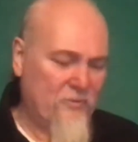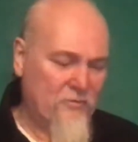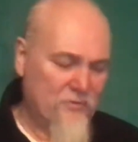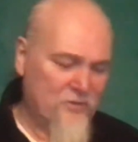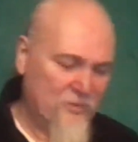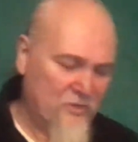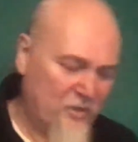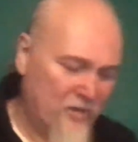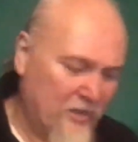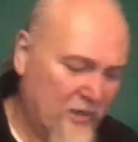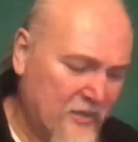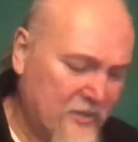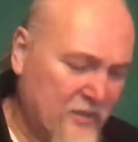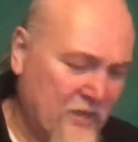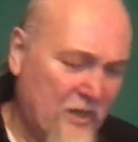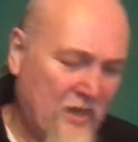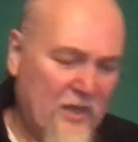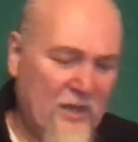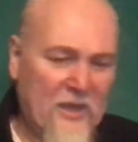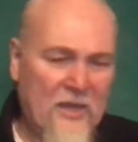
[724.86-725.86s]
I was doing.
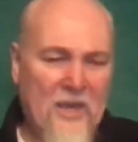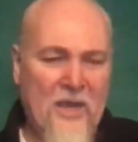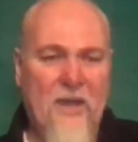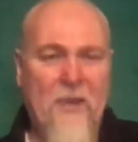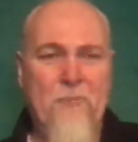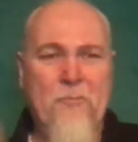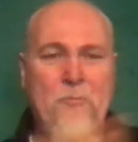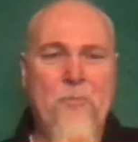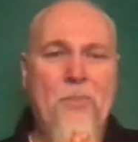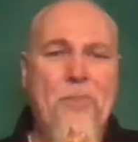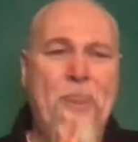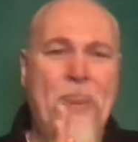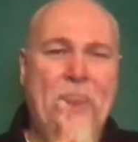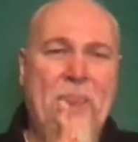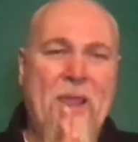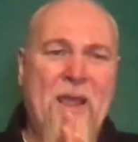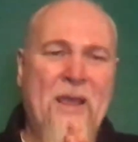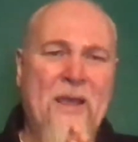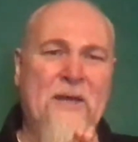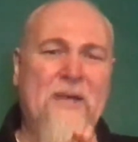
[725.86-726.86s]
So
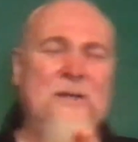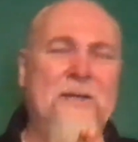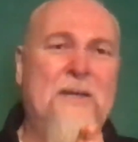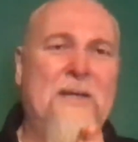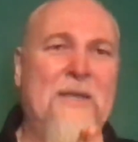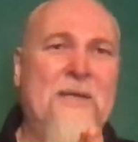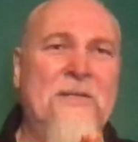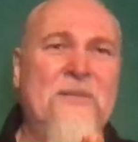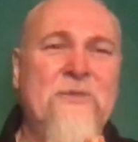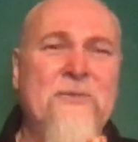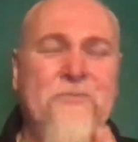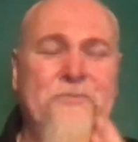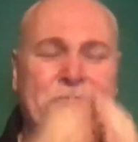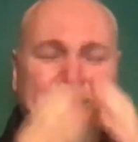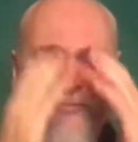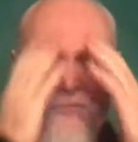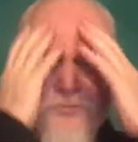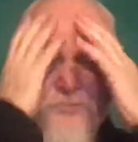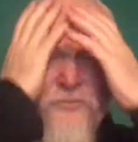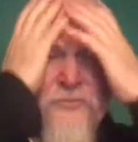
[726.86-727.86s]
it's
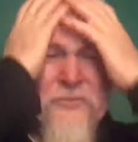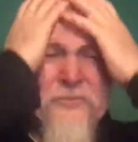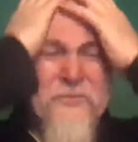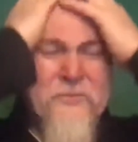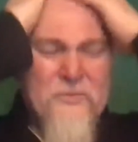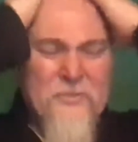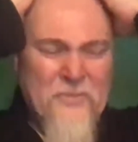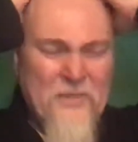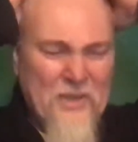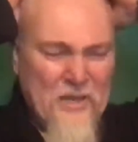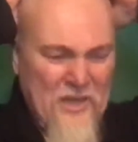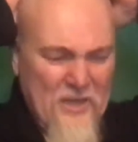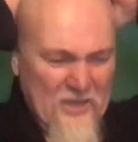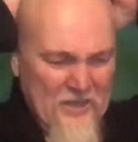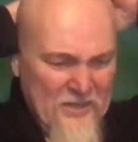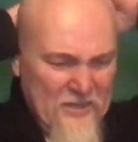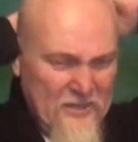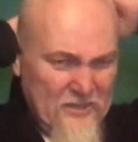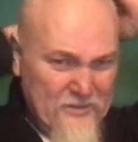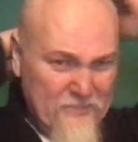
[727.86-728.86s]

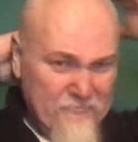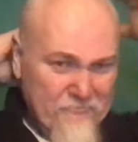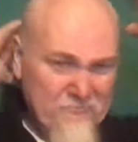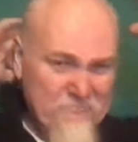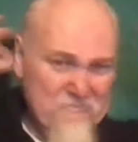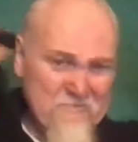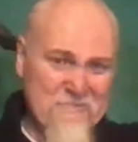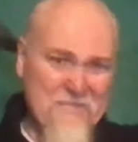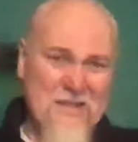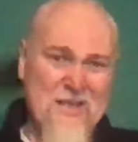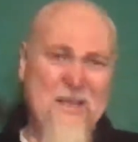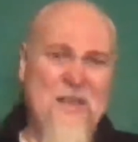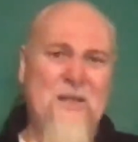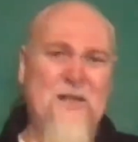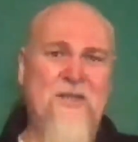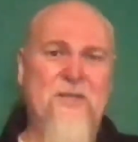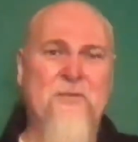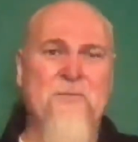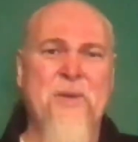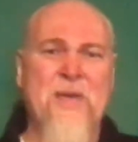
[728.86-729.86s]

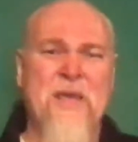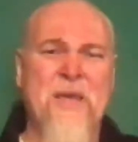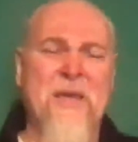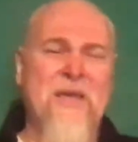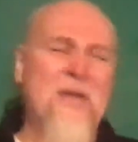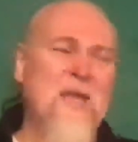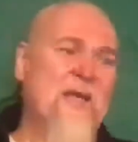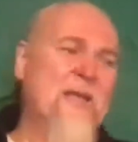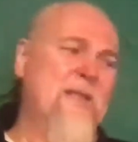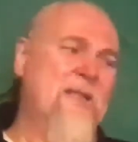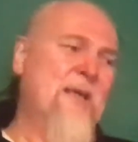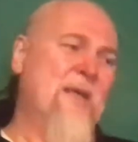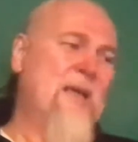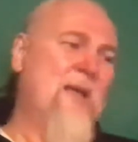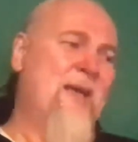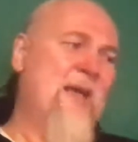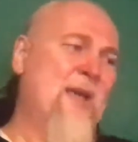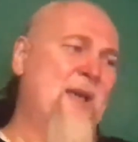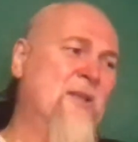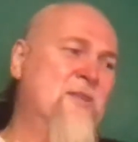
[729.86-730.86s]
to me,
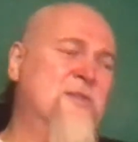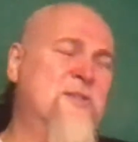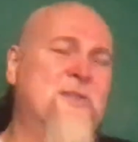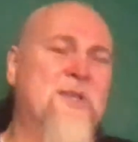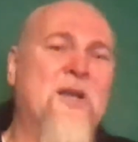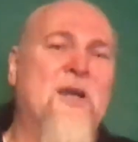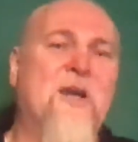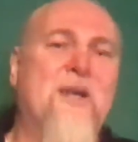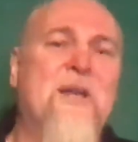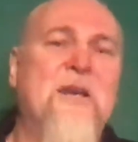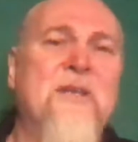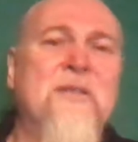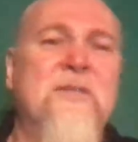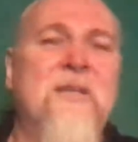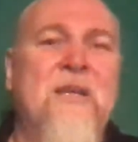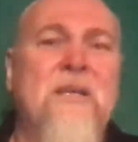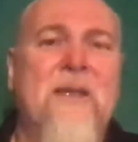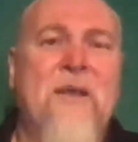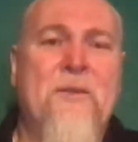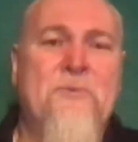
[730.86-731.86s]
the health side is
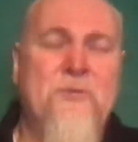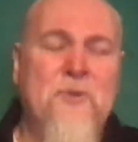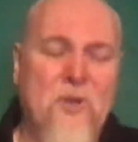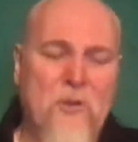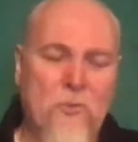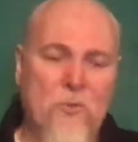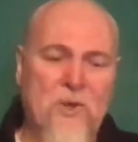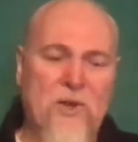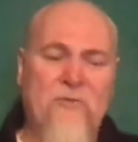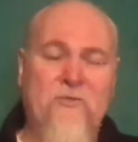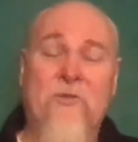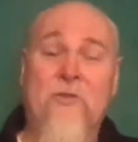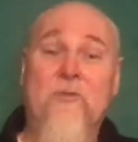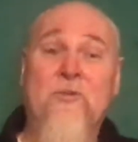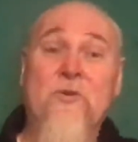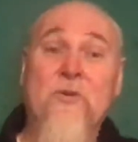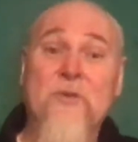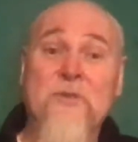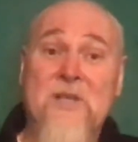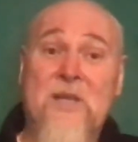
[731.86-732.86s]
absolutely wonderful. Of
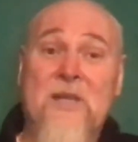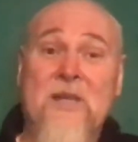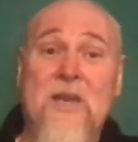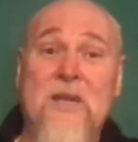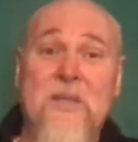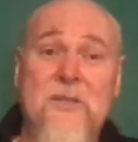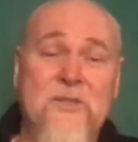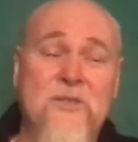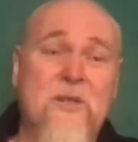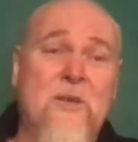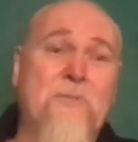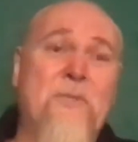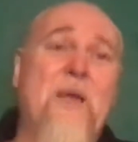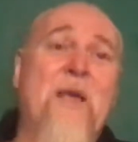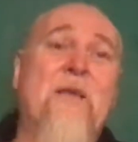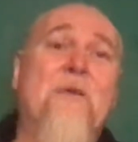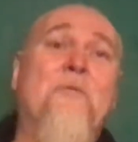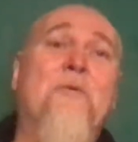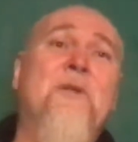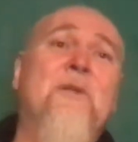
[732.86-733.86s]
course, I can't stop
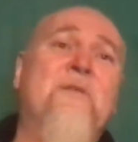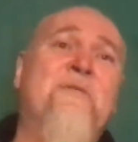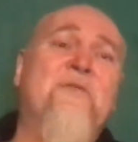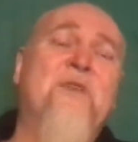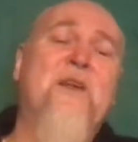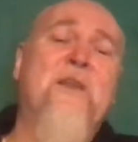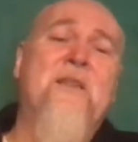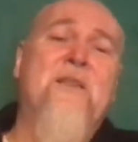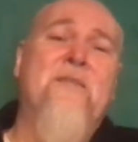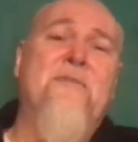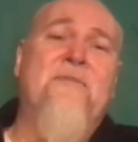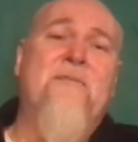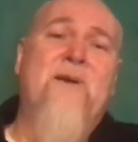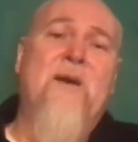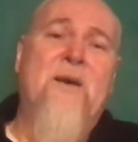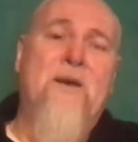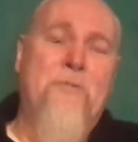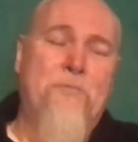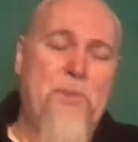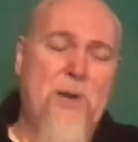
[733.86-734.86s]
now. What I've done in the
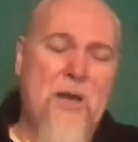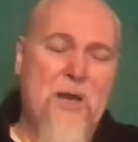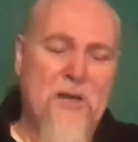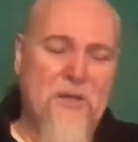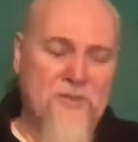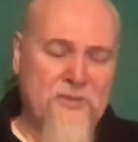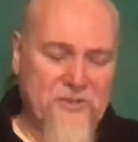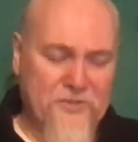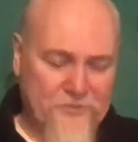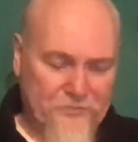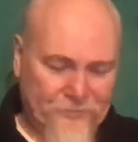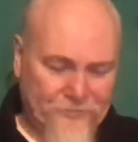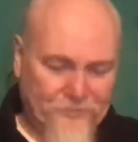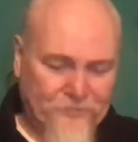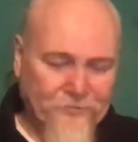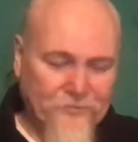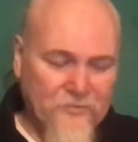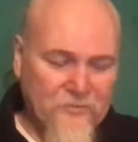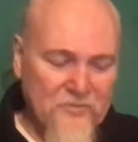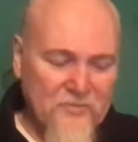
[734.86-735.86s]
past
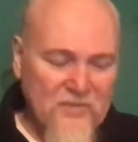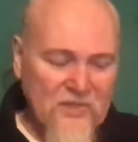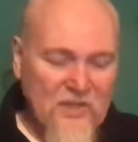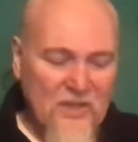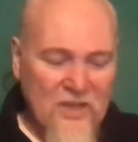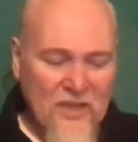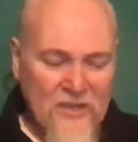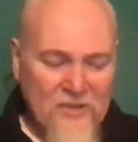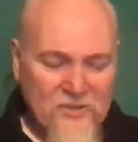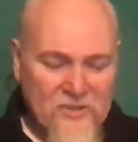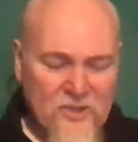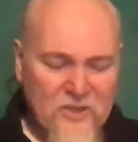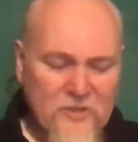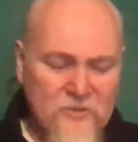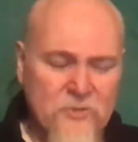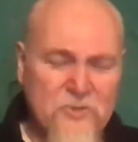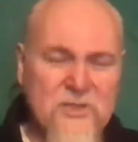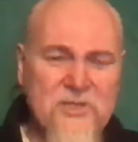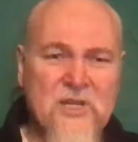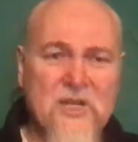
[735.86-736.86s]
is, because
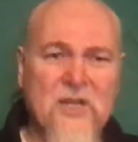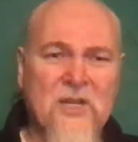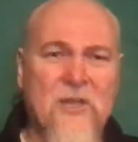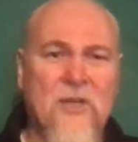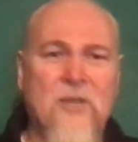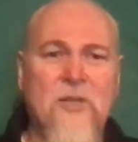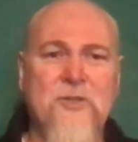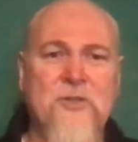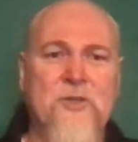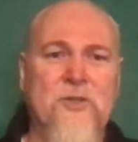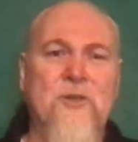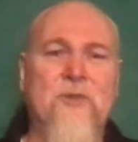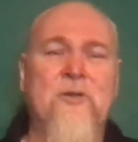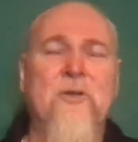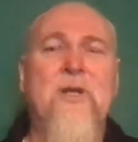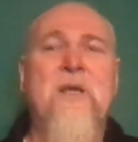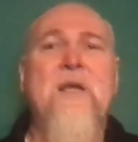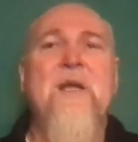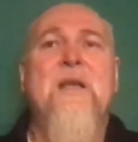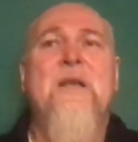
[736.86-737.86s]
it was psychological,
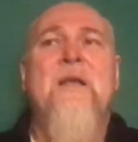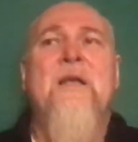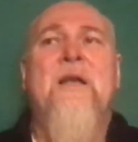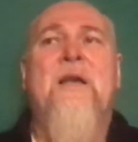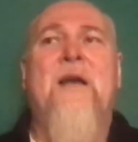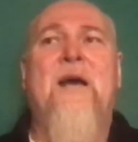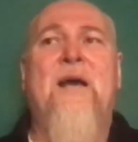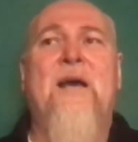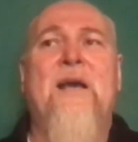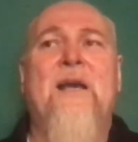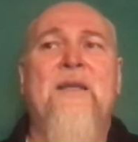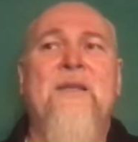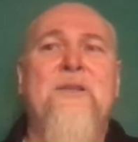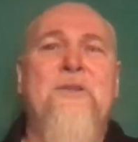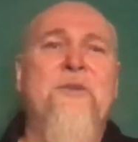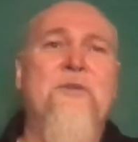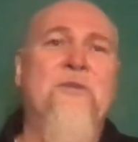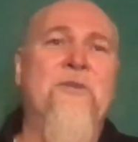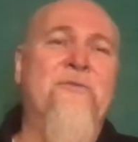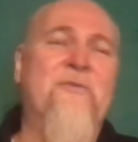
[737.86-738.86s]
I'd
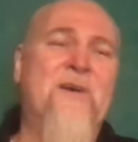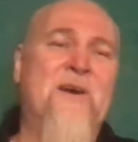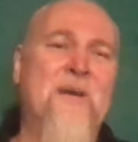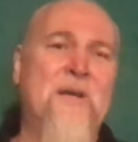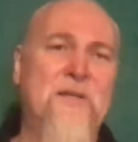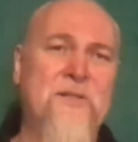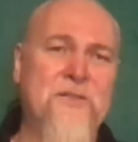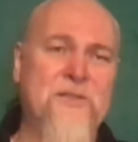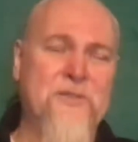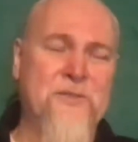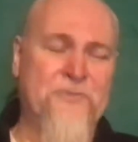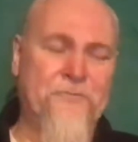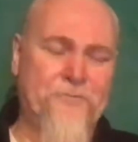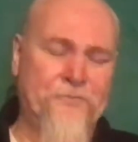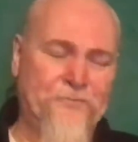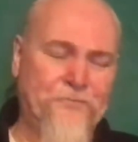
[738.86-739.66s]
do the fast,